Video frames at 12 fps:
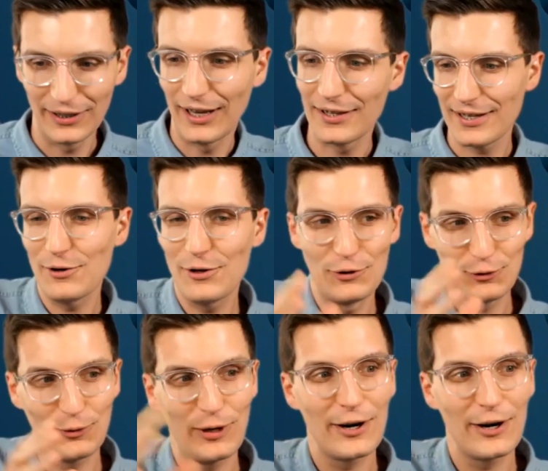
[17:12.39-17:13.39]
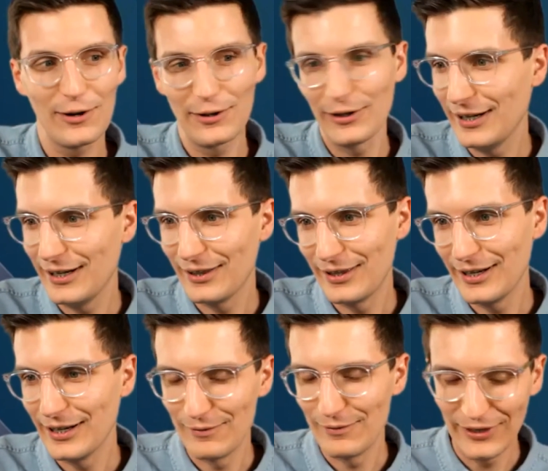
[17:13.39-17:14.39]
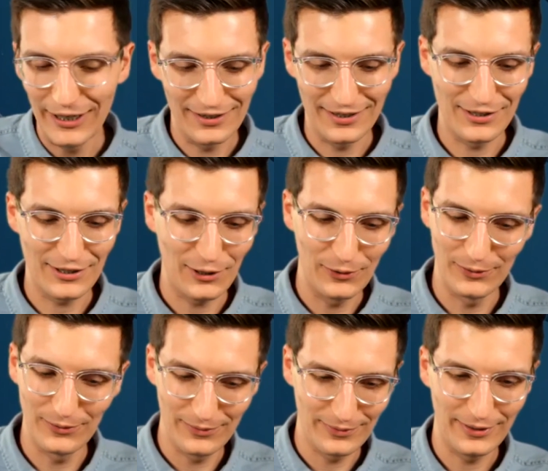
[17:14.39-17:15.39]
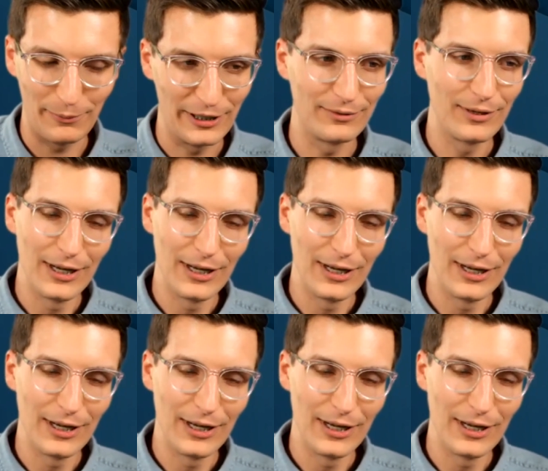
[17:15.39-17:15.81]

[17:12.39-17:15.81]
That's how you trigger the event. And so, I mean,